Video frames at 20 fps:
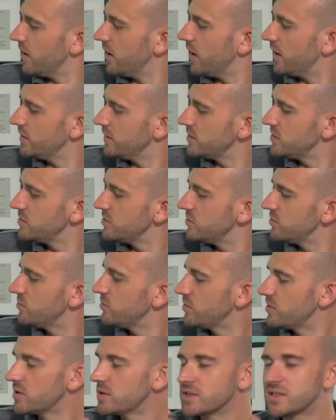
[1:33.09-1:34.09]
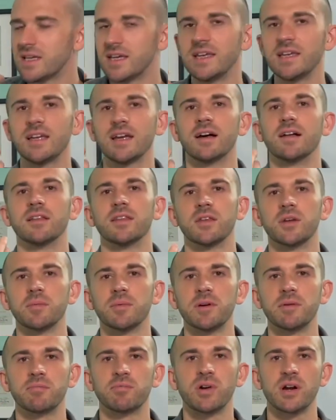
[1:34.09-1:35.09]
and then you take a little bit
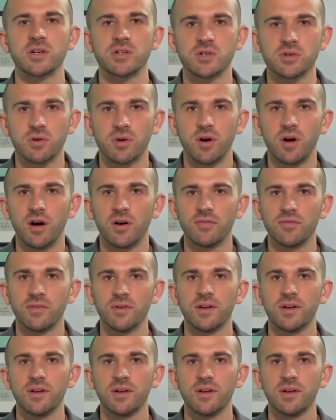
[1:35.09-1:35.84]
of pressure off,